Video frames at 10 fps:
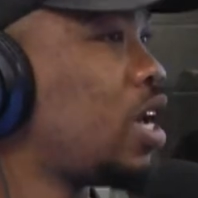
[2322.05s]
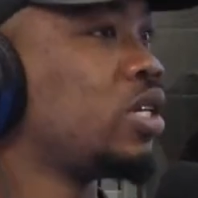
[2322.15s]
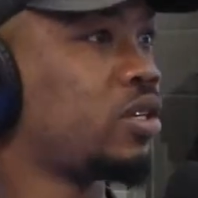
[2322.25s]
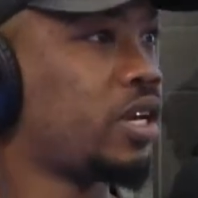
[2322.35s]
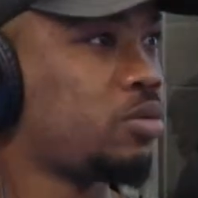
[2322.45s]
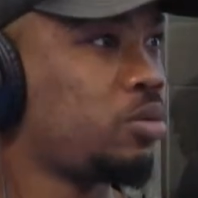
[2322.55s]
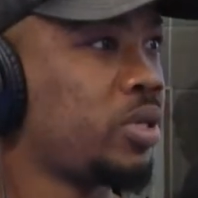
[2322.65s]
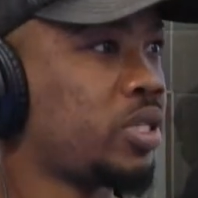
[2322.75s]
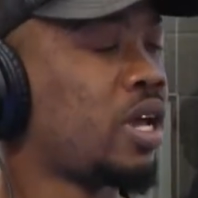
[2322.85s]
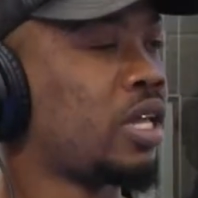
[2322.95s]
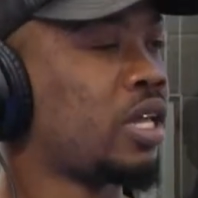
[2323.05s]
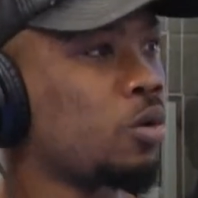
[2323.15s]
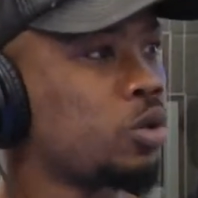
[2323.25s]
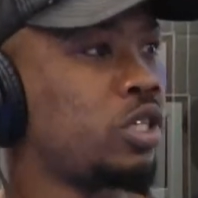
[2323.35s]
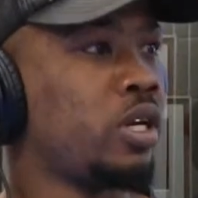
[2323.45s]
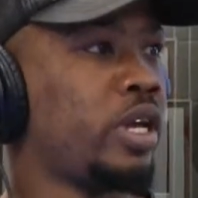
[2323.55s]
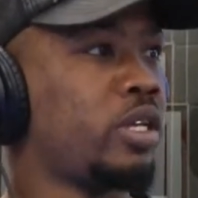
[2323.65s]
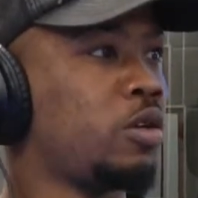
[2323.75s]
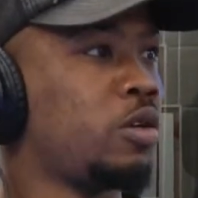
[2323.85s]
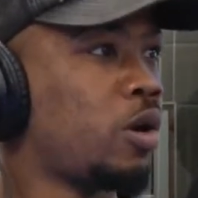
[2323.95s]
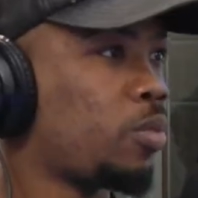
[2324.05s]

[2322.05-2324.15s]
So that's where we start coaching and